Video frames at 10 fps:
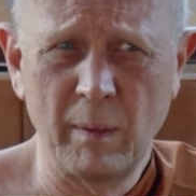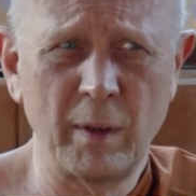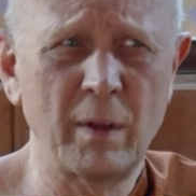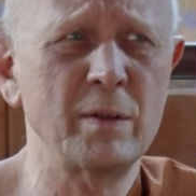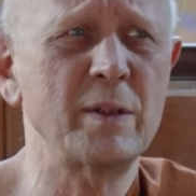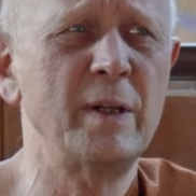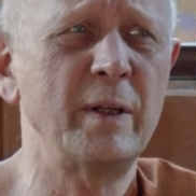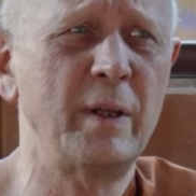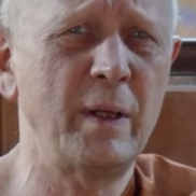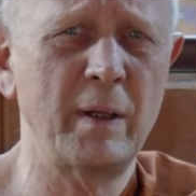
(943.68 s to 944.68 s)
We constantly
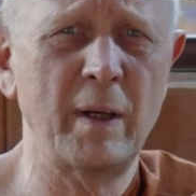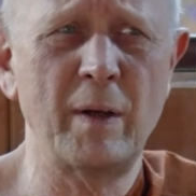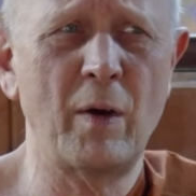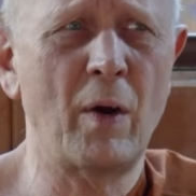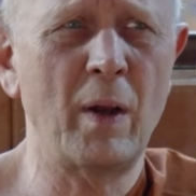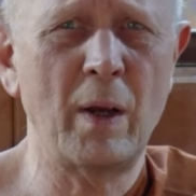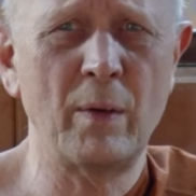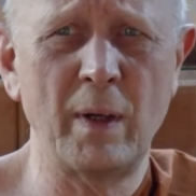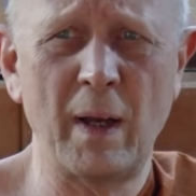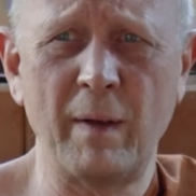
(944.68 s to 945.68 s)
think, you know, all
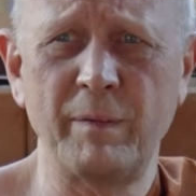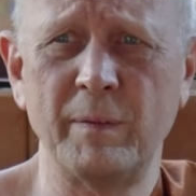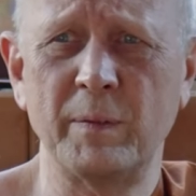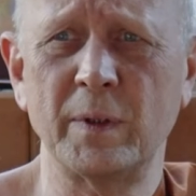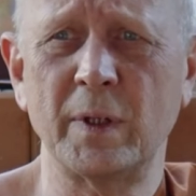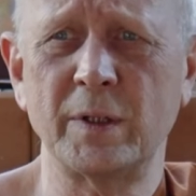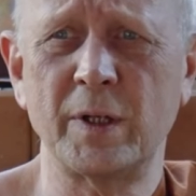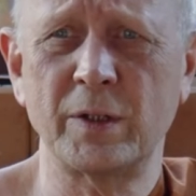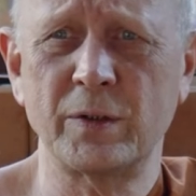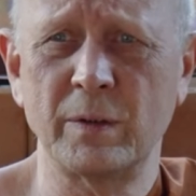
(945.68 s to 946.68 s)
our life we were
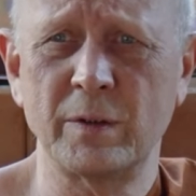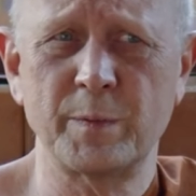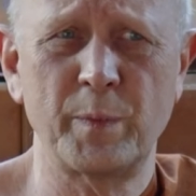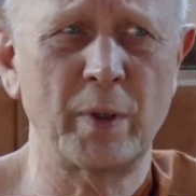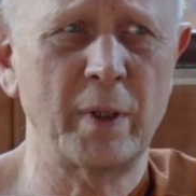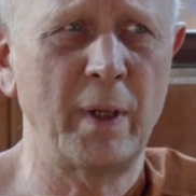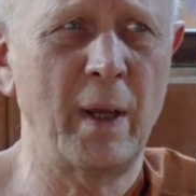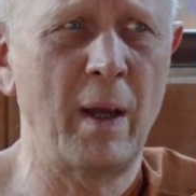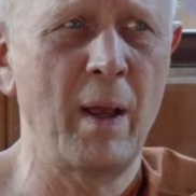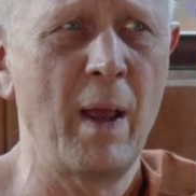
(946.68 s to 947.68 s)
attached to this body,
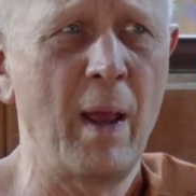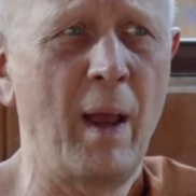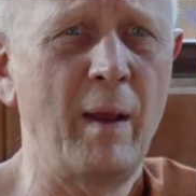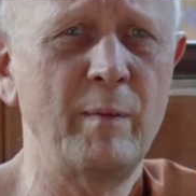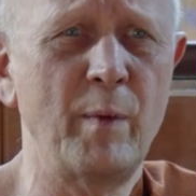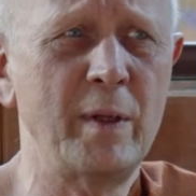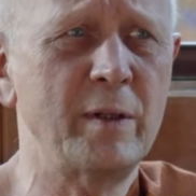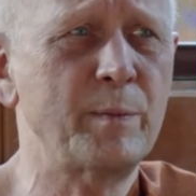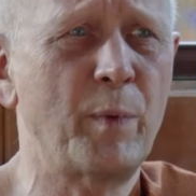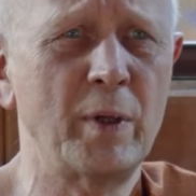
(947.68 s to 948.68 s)
yeah? And when
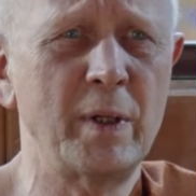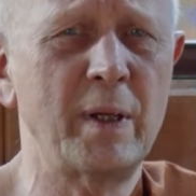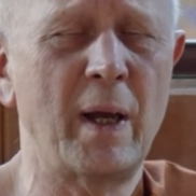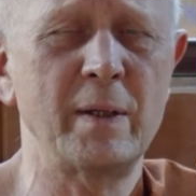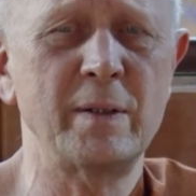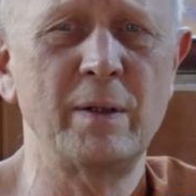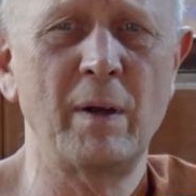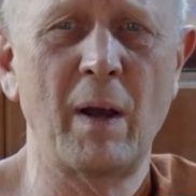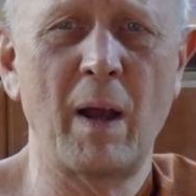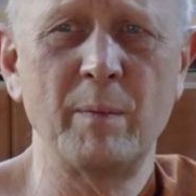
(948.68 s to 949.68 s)
this body dies, you
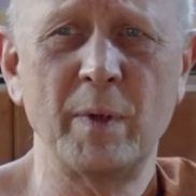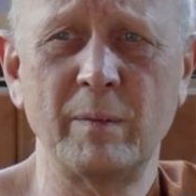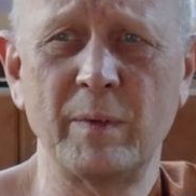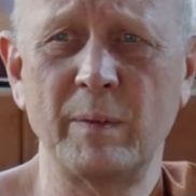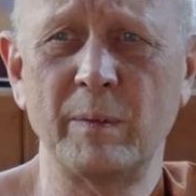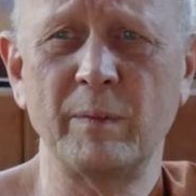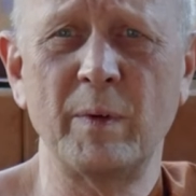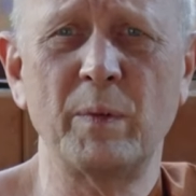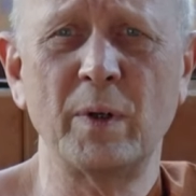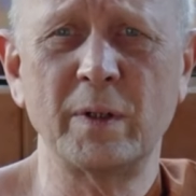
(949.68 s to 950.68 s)
know, I mean, we,
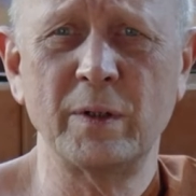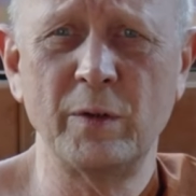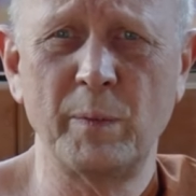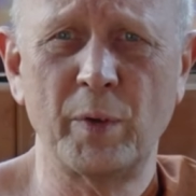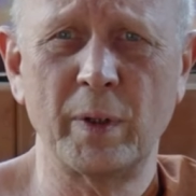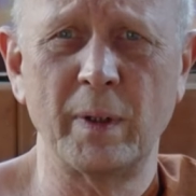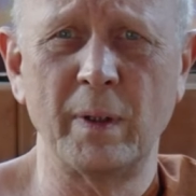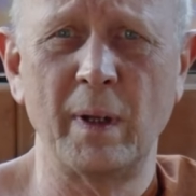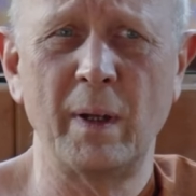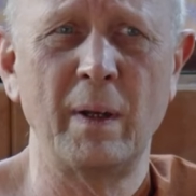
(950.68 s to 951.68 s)
we want a new body,
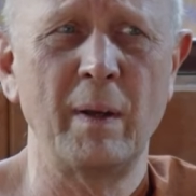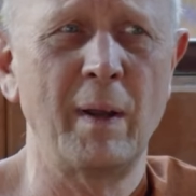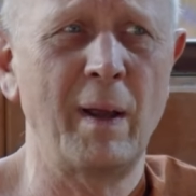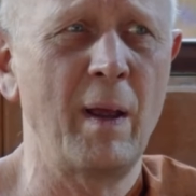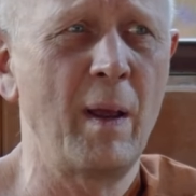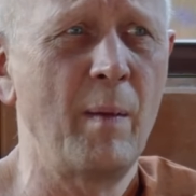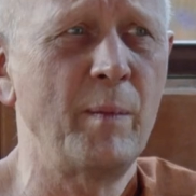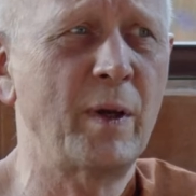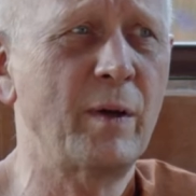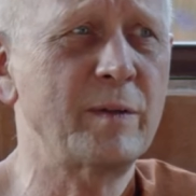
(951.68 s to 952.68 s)
yeah?
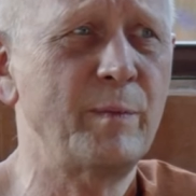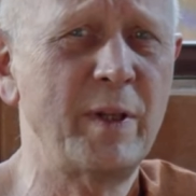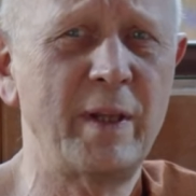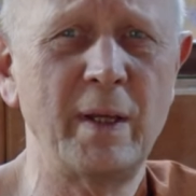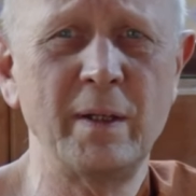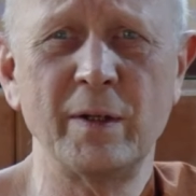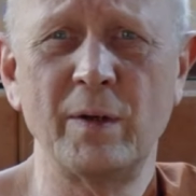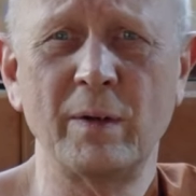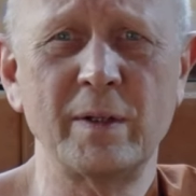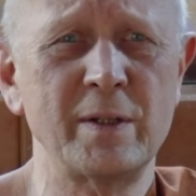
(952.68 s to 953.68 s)
Because we think, you
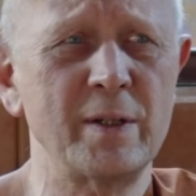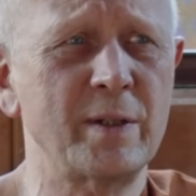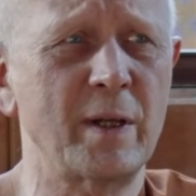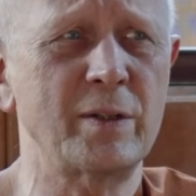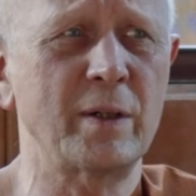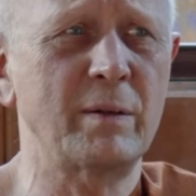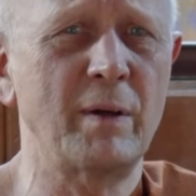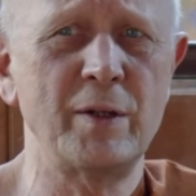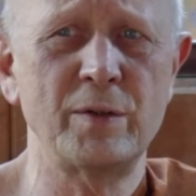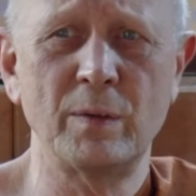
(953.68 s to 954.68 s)
know, this is such a
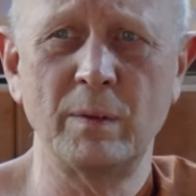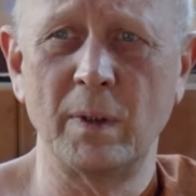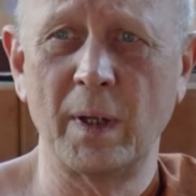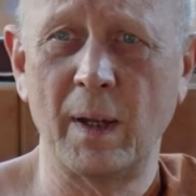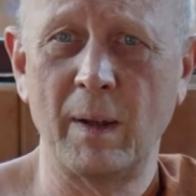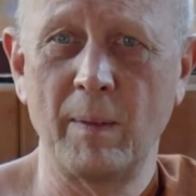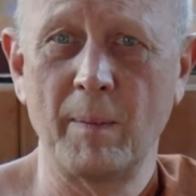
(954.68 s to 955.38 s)
great tool, yeah?